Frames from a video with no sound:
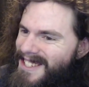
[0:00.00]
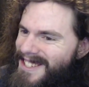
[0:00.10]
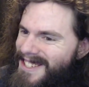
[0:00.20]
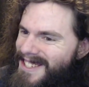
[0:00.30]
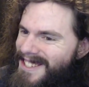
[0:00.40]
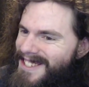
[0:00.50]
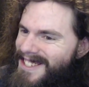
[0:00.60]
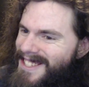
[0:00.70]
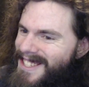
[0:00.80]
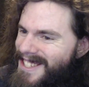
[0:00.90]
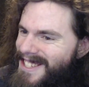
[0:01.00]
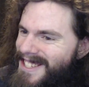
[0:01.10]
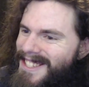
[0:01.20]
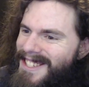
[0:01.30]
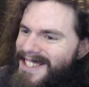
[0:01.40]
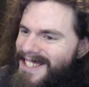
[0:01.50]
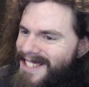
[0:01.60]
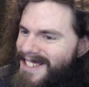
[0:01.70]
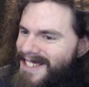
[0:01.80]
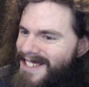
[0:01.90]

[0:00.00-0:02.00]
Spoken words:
Nobody speaks.